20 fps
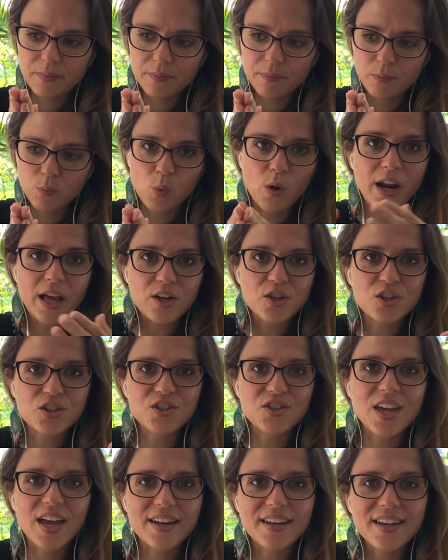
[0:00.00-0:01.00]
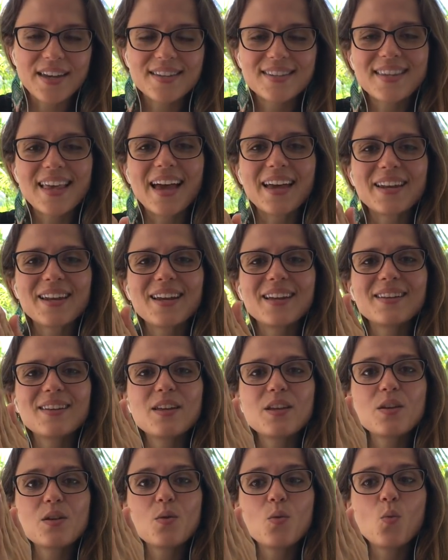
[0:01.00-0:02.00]
what I just said, is that
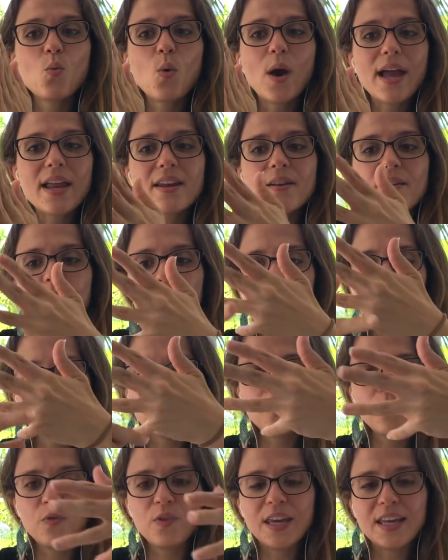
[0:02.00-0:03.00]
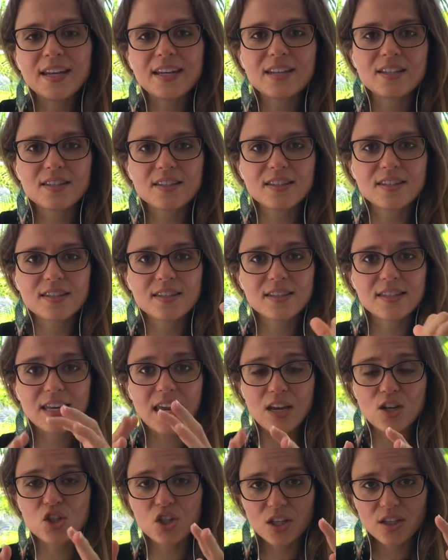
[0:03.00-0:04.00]
when Venus
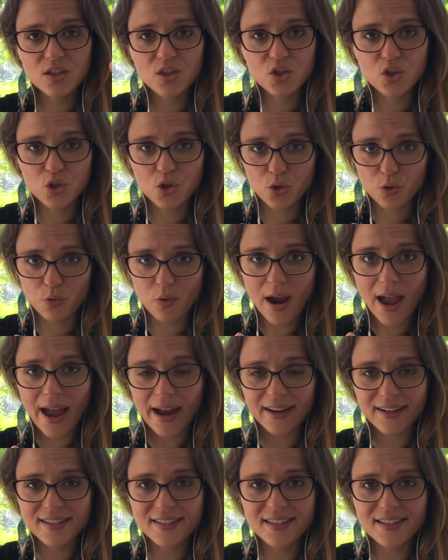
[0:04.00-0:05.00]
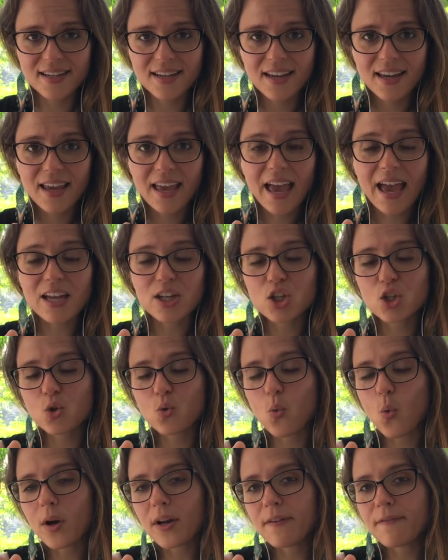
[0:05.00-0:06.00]
stations direct at
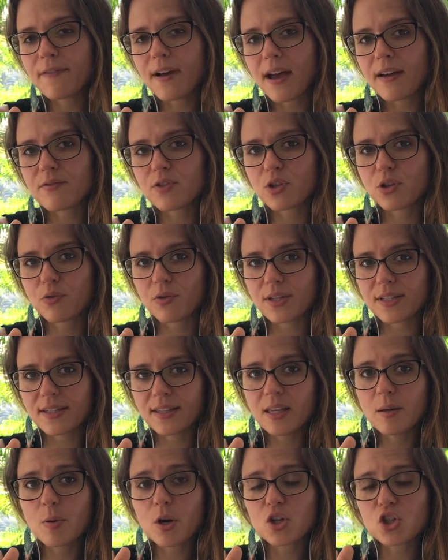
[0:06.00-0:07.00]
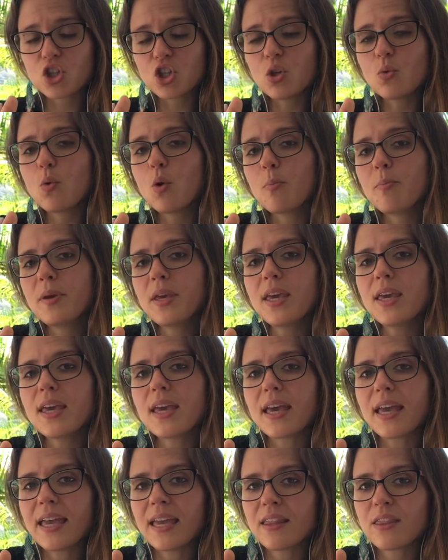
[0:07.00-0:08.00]
25 degrees Libra, she will
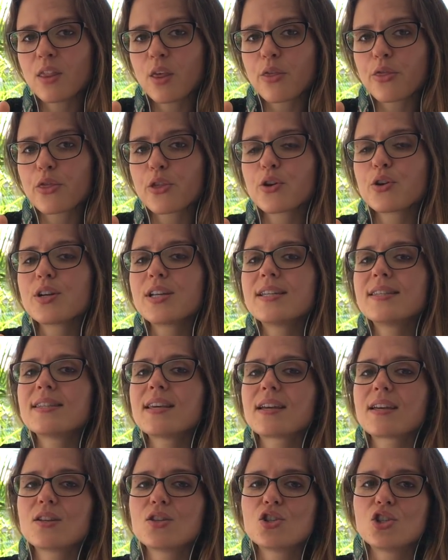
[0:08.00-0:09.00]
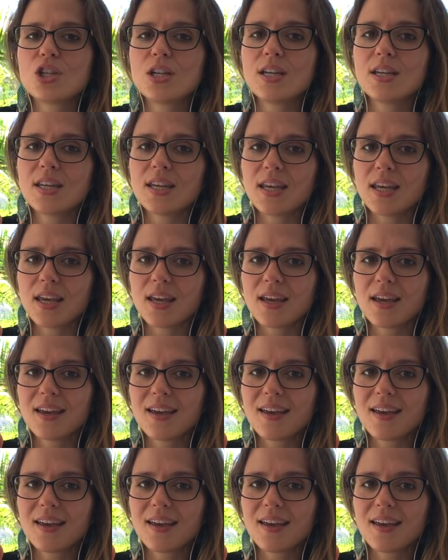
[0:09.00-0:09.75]
be in the 32nd gene key.